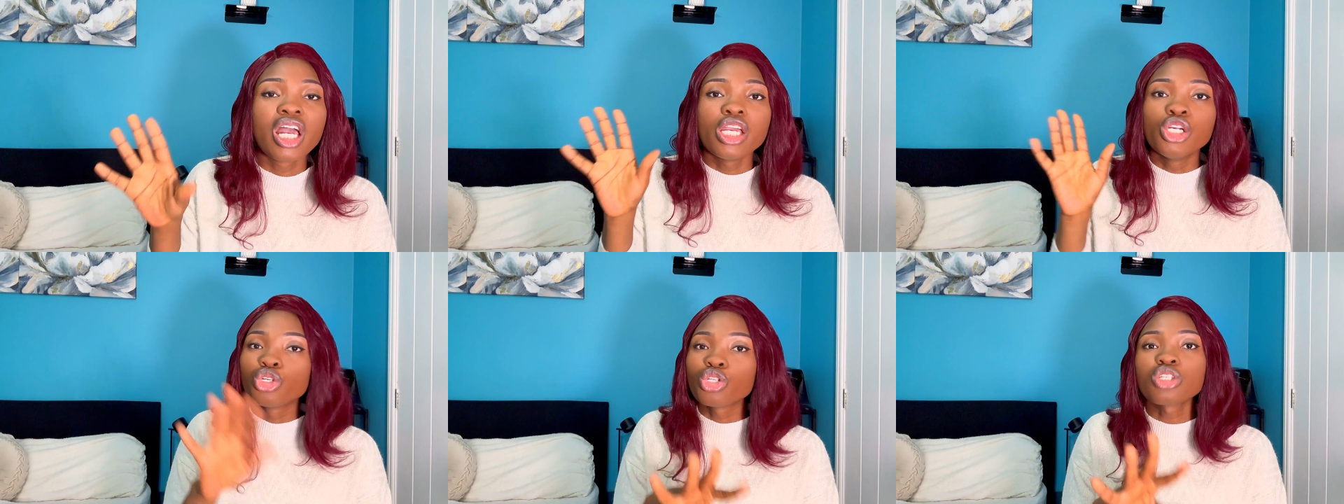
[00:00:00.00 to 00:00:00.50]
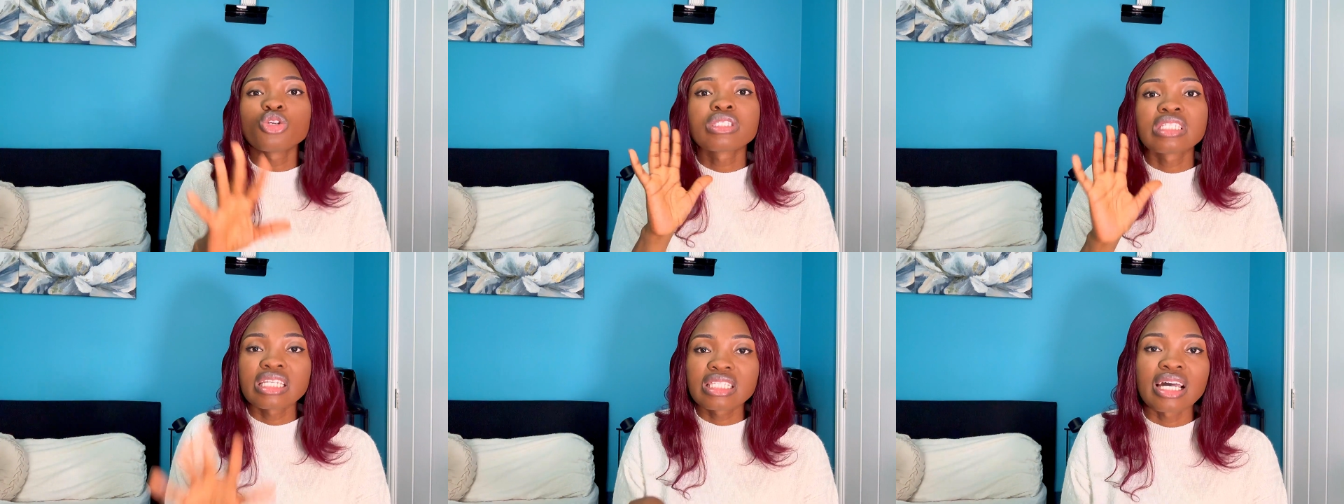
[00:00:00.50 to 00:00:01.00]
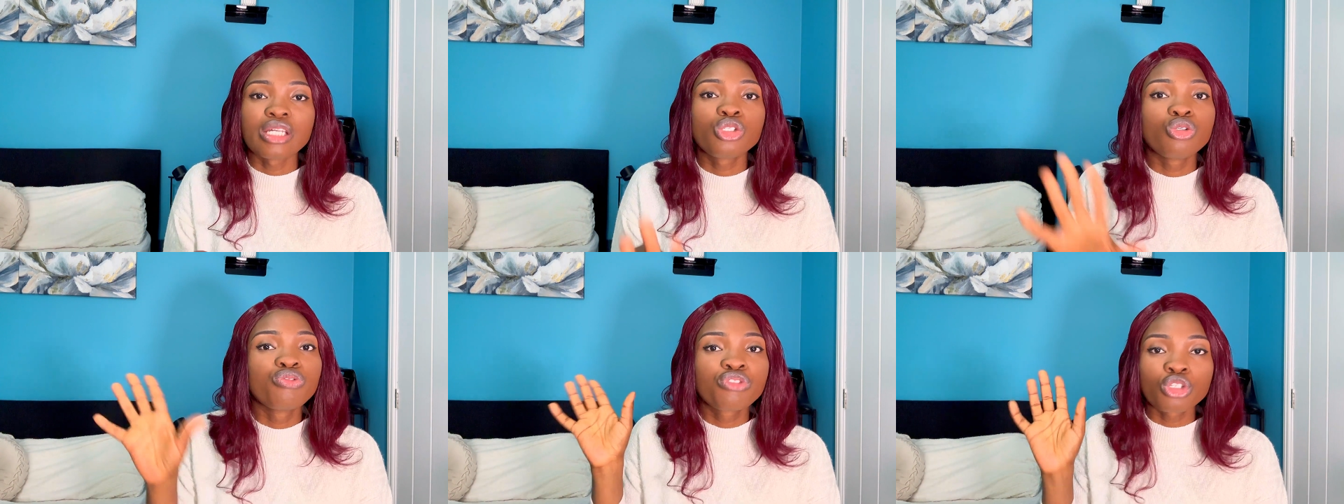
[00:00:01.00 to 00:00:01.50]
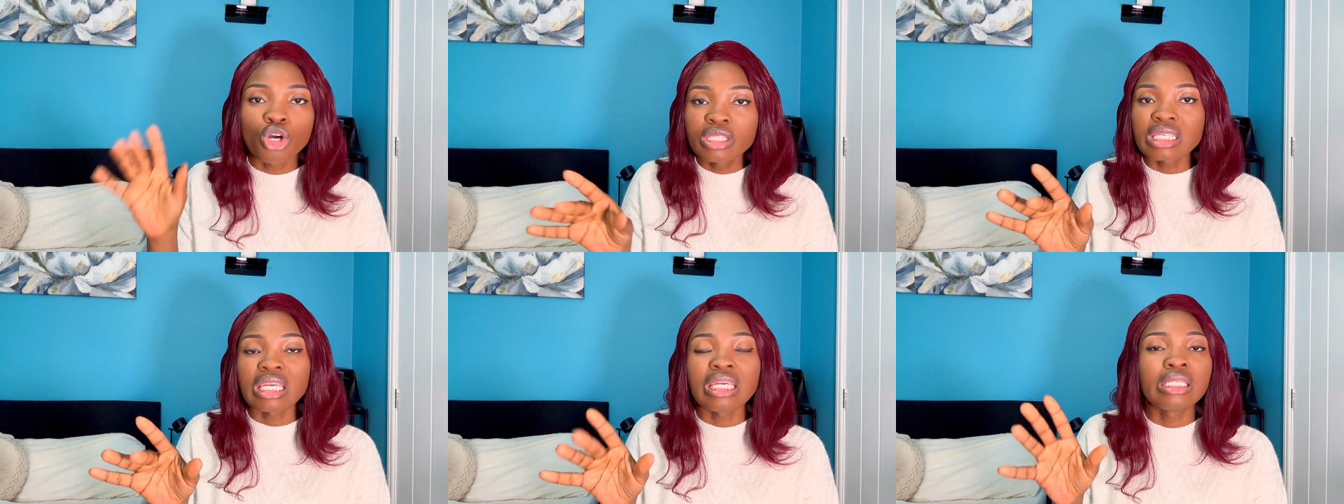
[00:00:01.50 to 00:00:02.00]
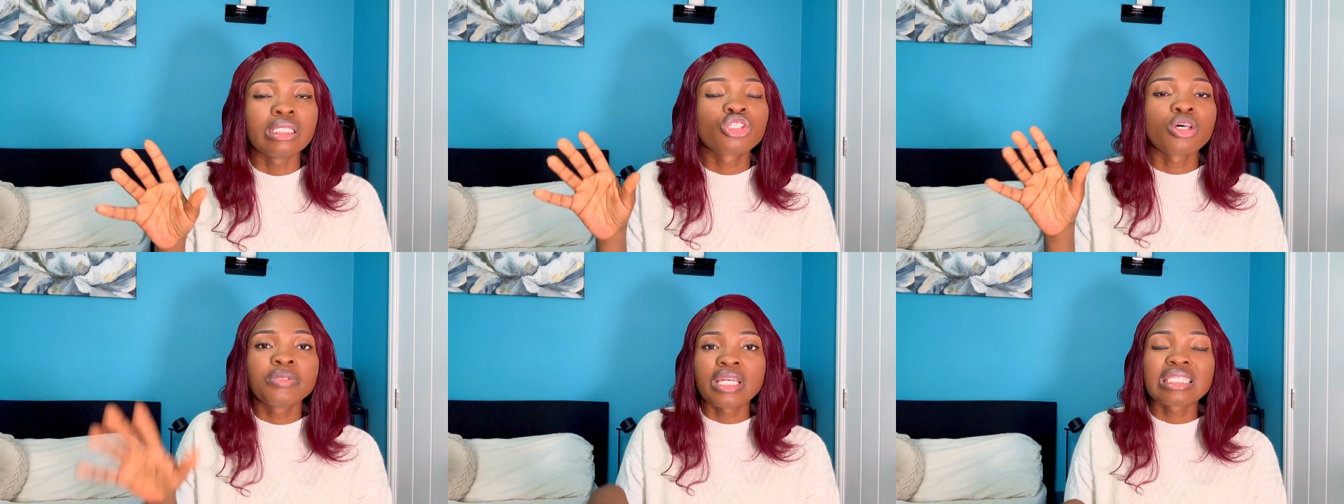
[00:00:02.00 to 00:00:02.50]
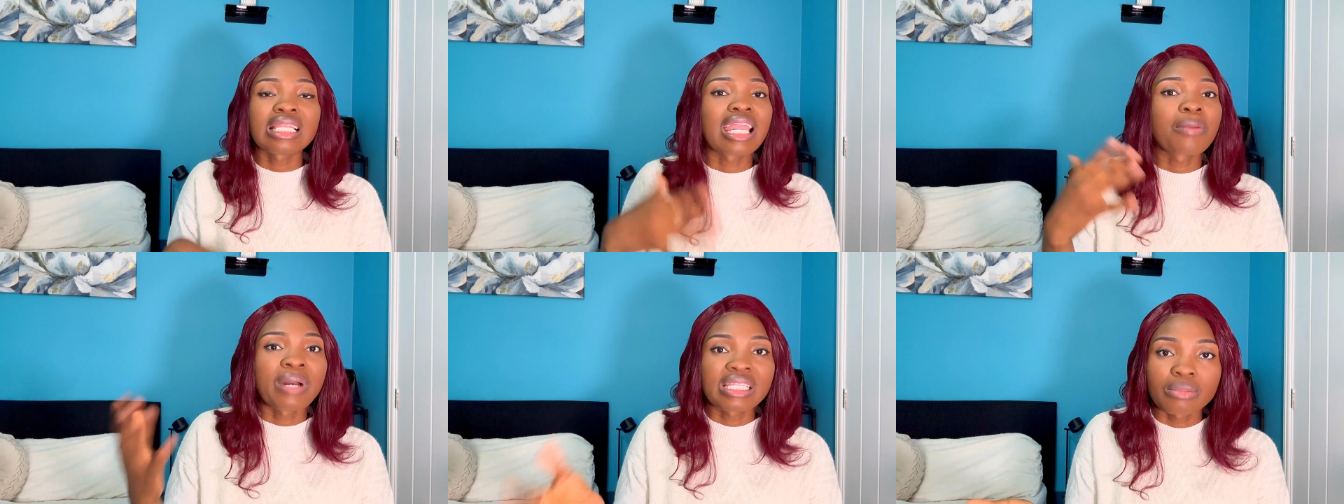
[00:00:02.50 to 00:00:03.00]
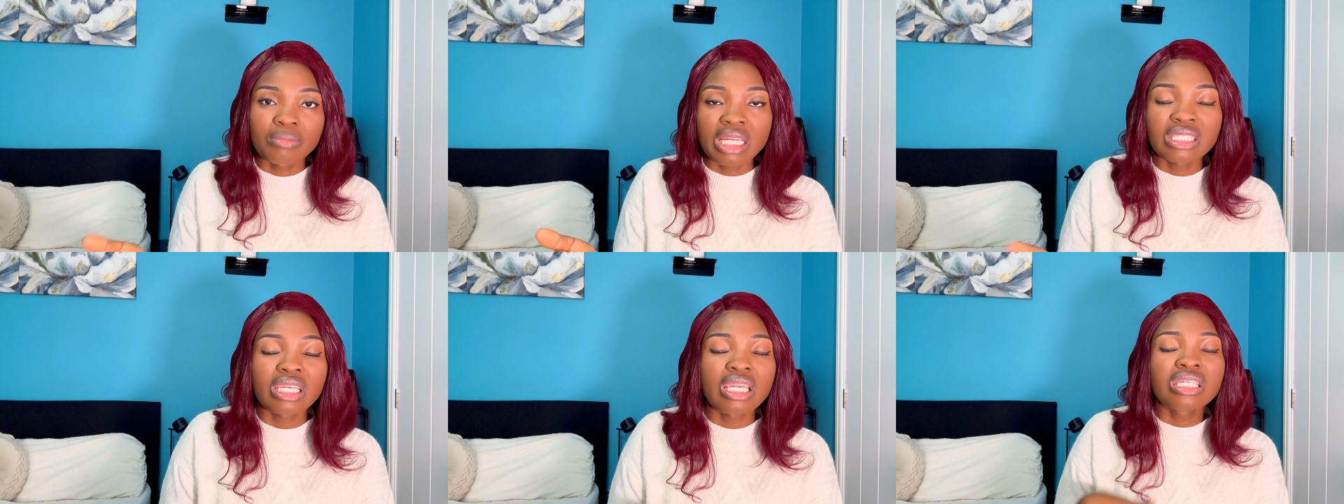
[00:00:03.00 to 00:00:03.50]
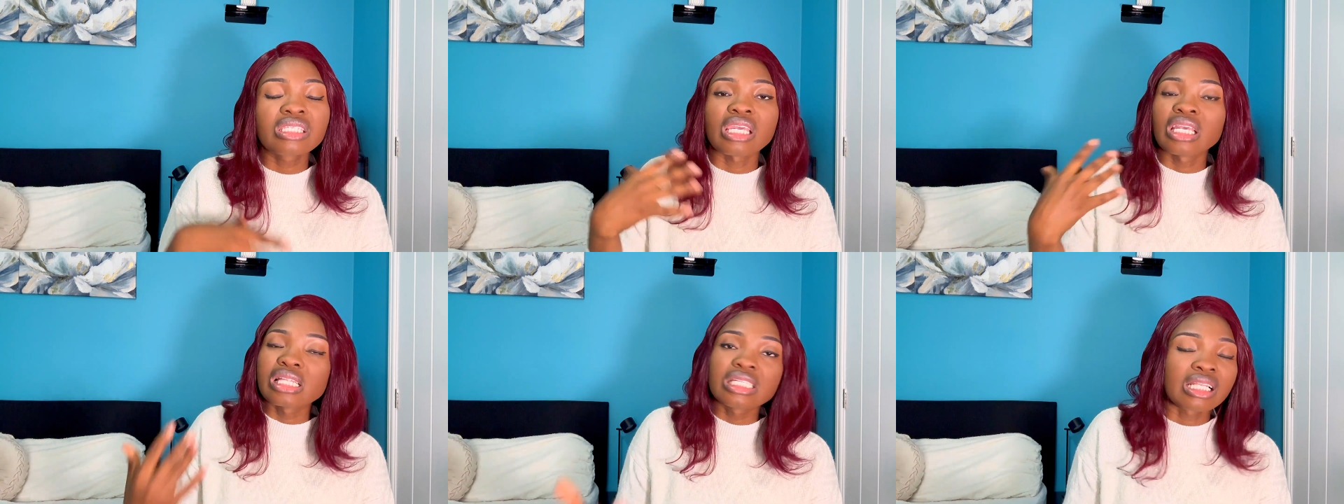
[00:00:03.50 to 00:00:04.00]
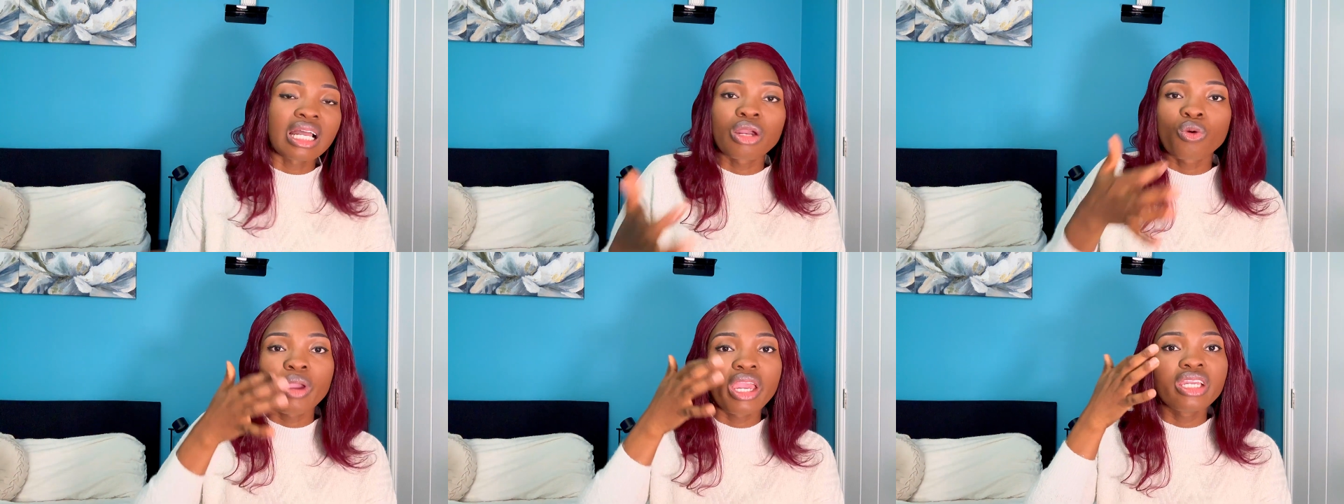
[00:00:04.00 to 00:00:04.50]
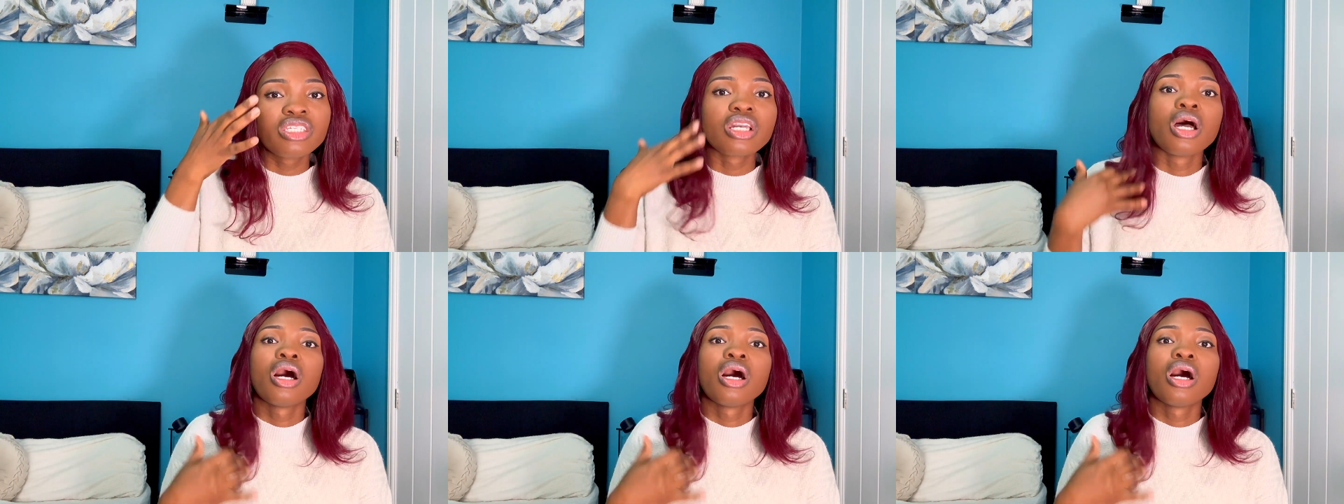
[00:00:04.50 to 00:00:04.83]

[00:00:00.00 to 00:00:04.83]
It should also state that you've taught in subjects like mathematics, English language,